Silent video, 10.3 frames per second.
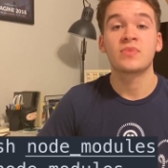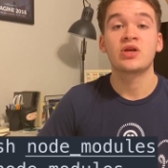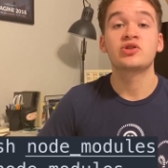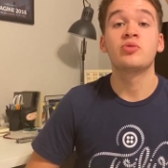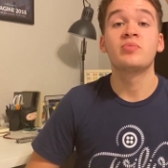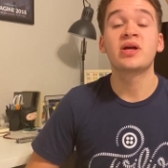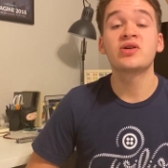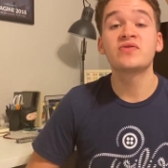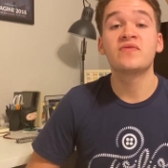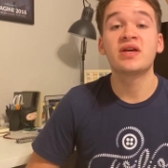So because
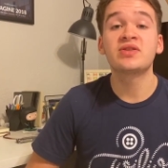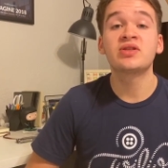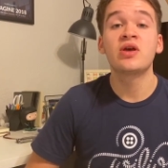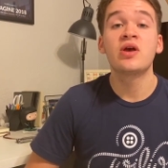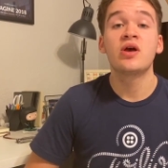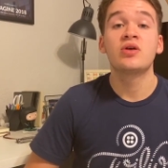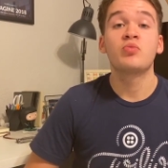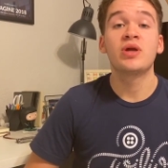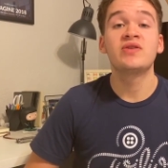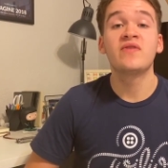of this,
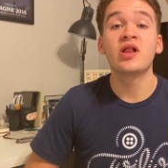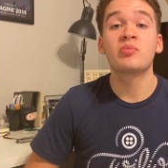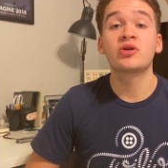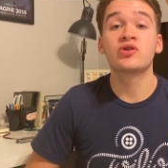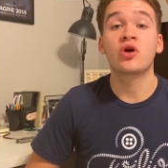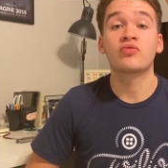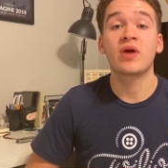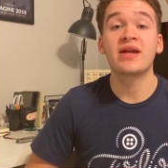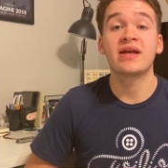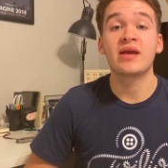when developers are
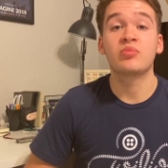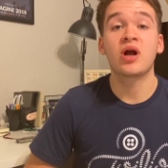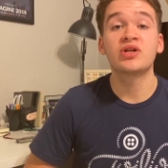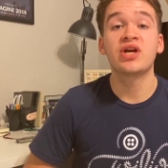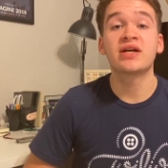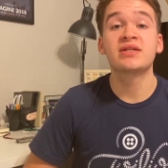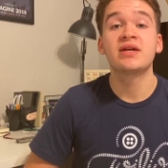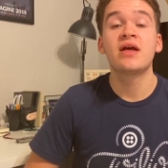writing a project,